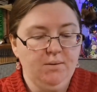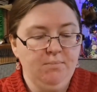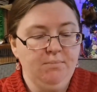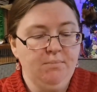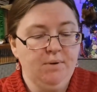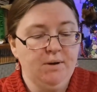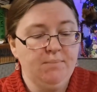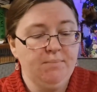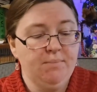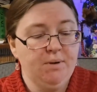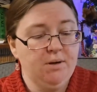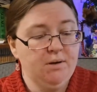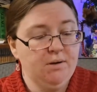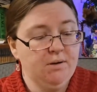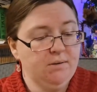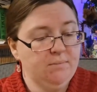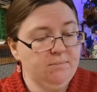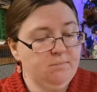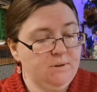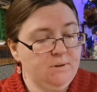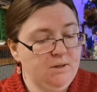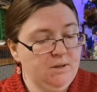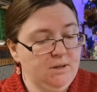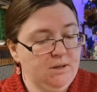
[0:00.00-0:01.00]
My
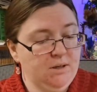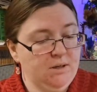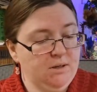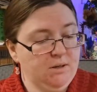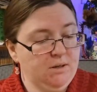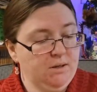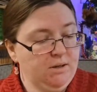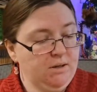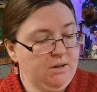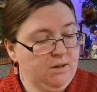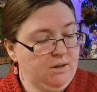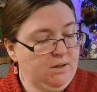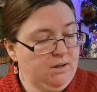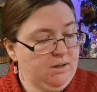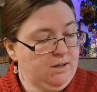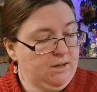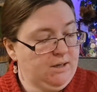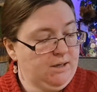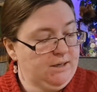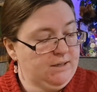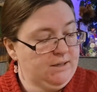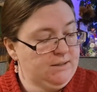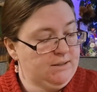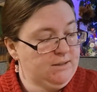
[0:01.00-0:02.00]
mom
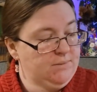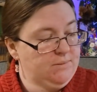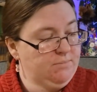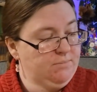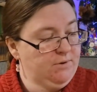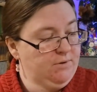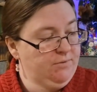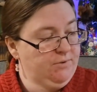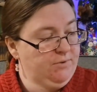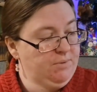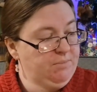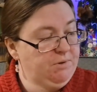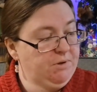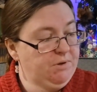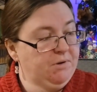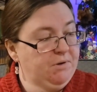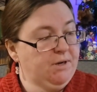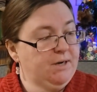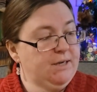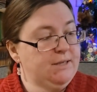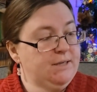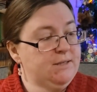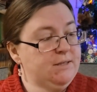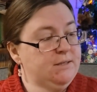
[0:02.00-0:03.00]
got some free book
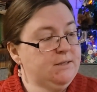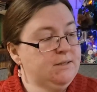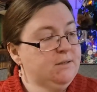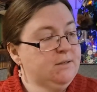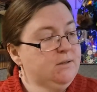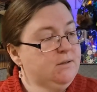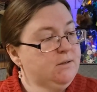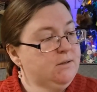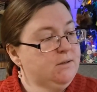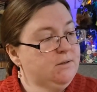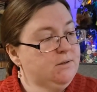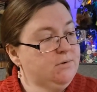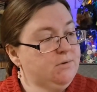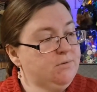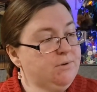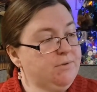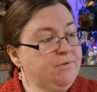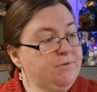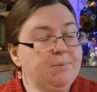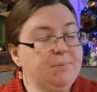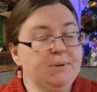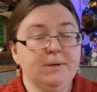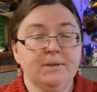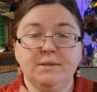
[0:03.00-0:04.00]
credits on
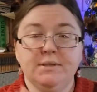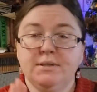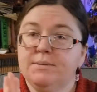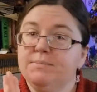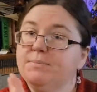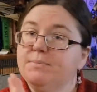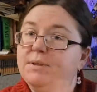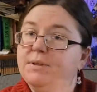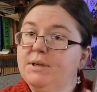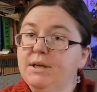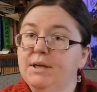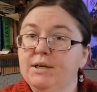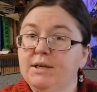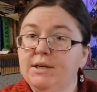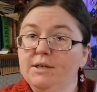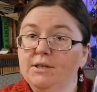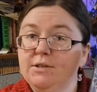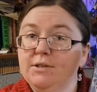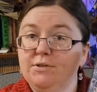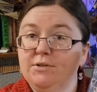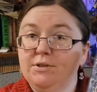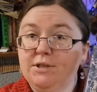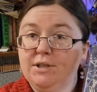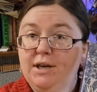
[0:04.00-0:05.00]
thrift books,
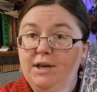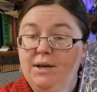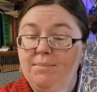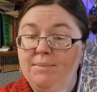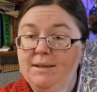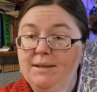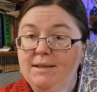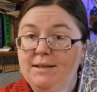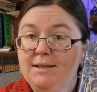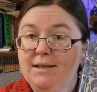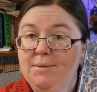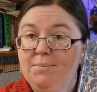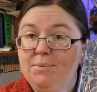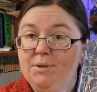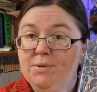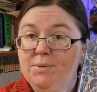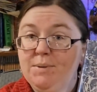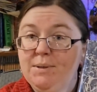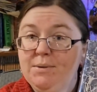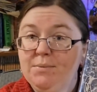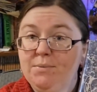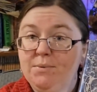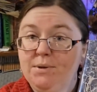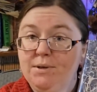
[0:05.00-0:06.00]
so she got me The Light
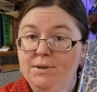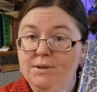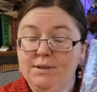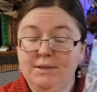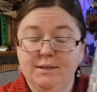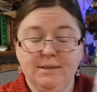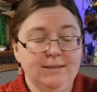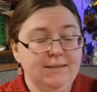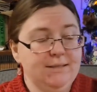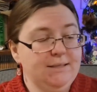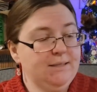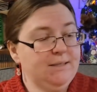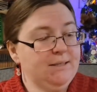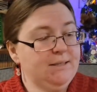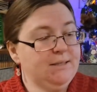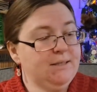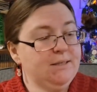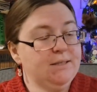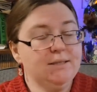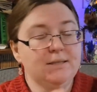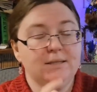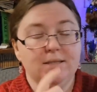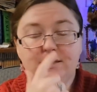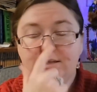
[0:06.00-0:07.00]
Between Worlds.
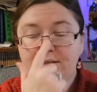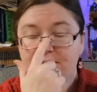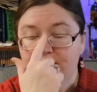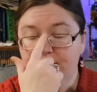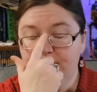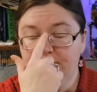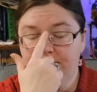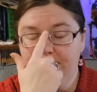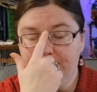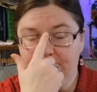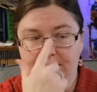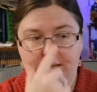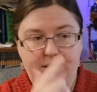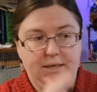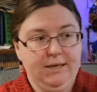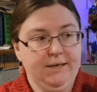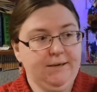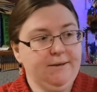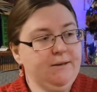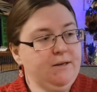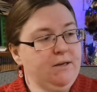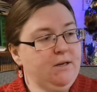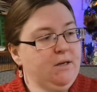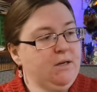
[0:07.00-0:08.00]
This is on
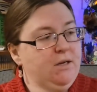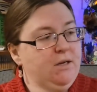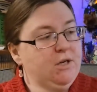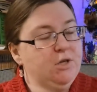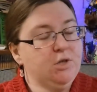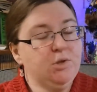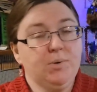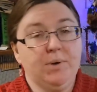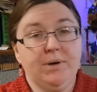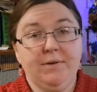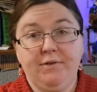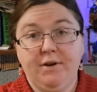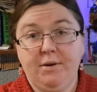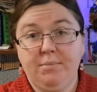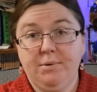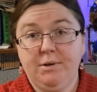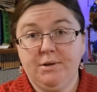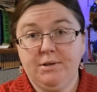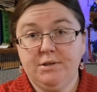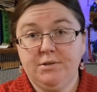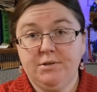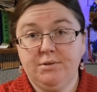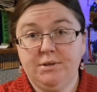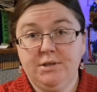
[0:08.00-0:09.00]
my 25
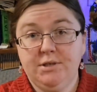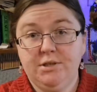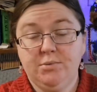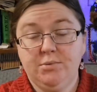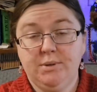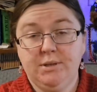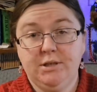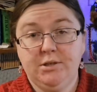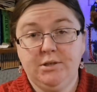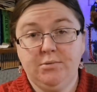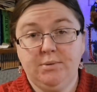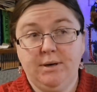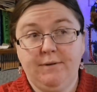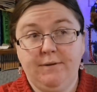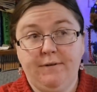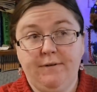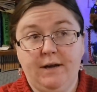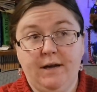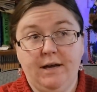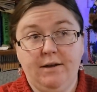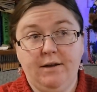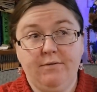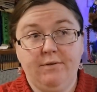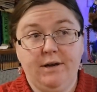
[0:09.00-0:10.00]
books to read in
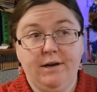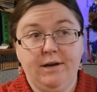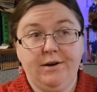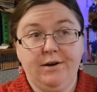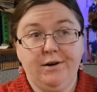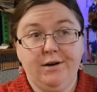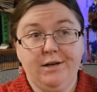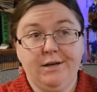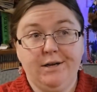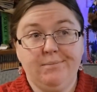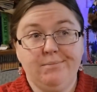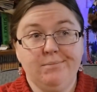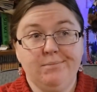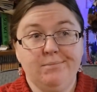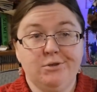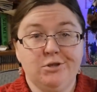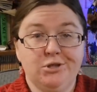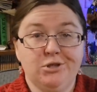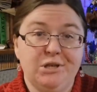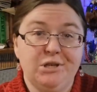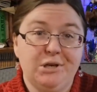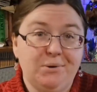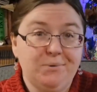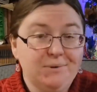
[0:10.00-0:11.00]
2025. I already
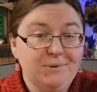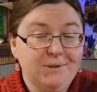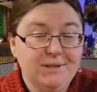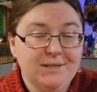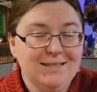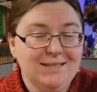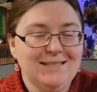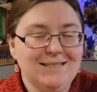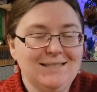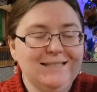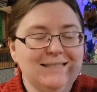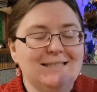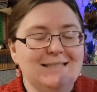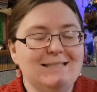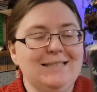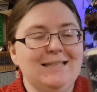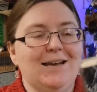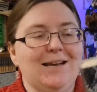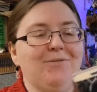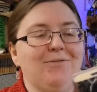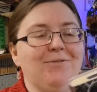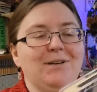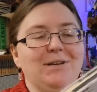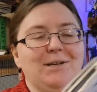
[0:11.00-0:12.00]
showed this in
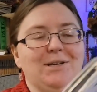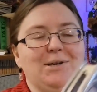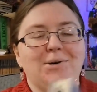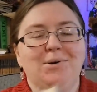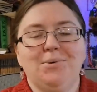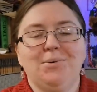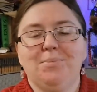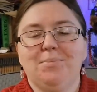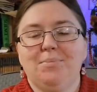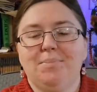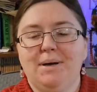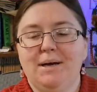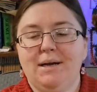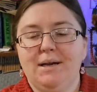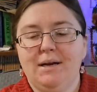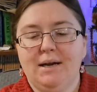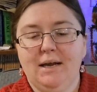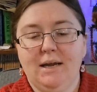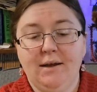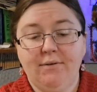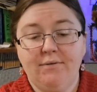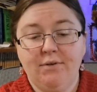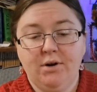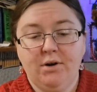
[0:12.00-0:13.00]
that video, but
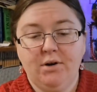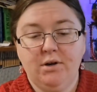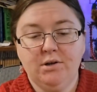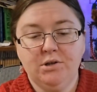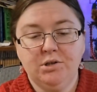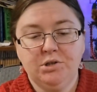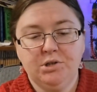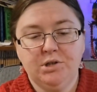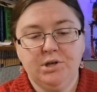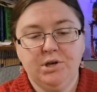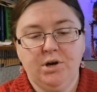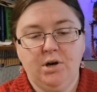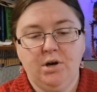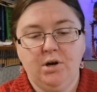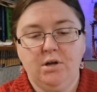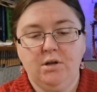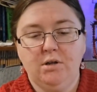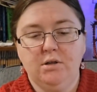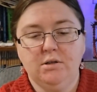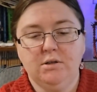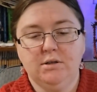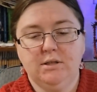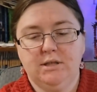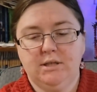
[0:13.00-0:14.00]
I haven't actually
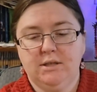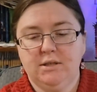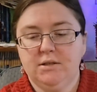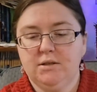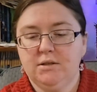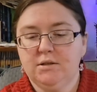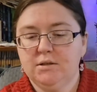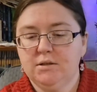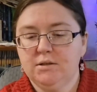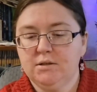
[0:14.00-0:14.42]
hauled it.